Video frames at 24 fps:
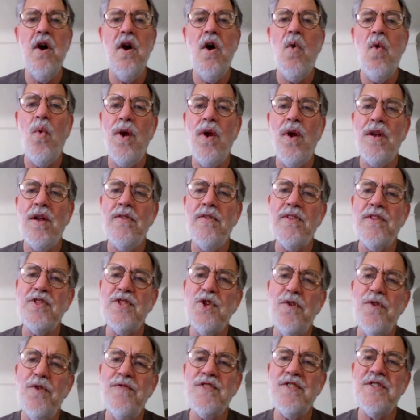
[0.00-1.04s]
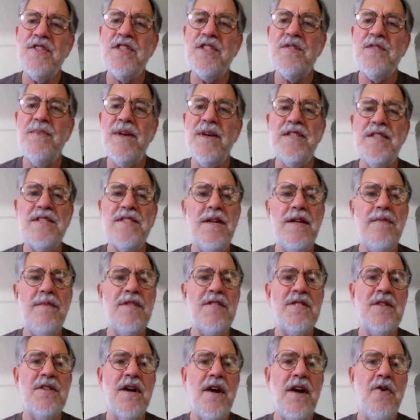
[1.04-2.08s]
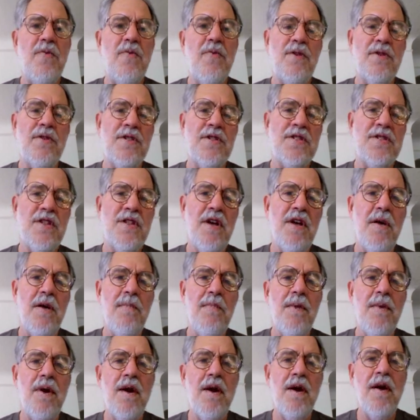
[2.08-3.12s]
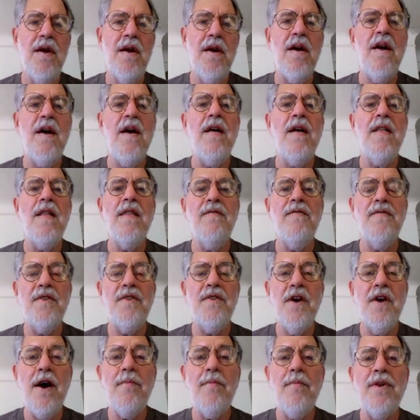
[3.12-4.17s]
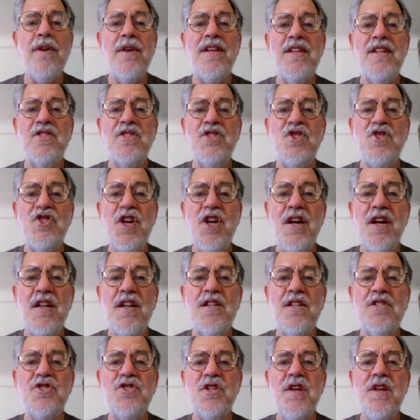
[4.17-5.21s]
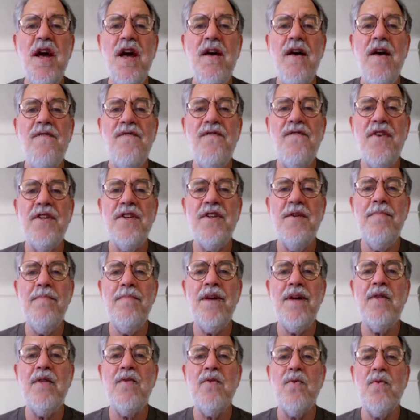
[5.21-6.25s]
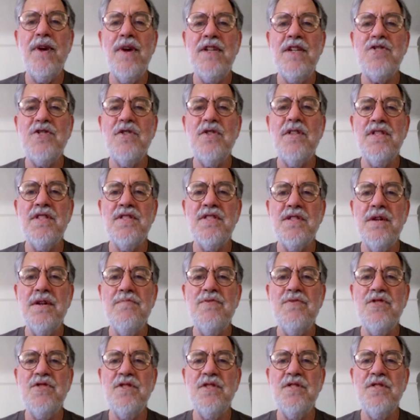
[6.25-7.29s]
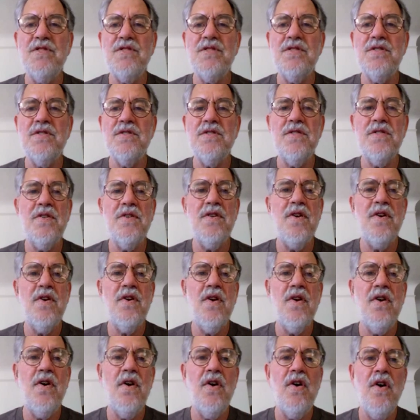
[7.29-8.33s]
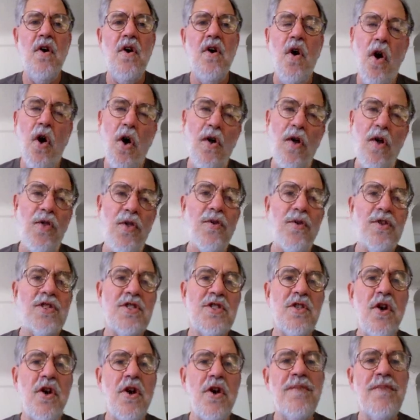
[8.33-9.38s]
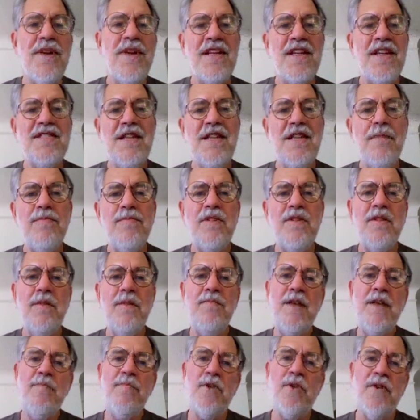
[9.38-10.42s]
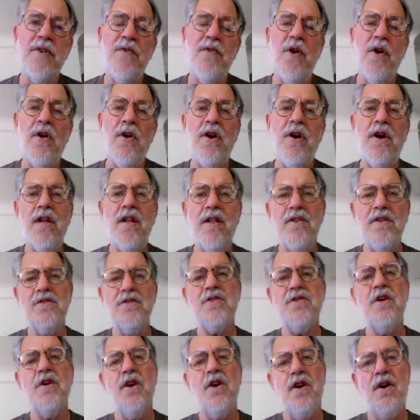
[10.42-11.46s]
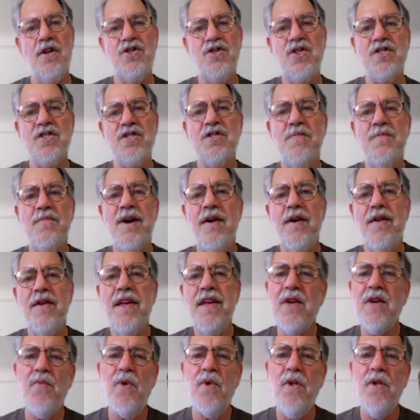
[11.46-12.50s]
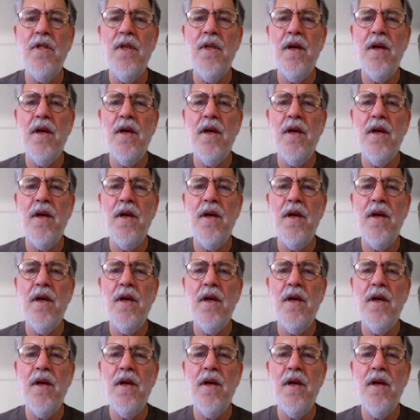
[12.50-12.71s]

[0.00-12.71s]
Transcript: While on the surface this may seem desirable to some, the phenomena is challenging fundamental racial assumptions. Although it's long been accepted that people of all colors are just about equal,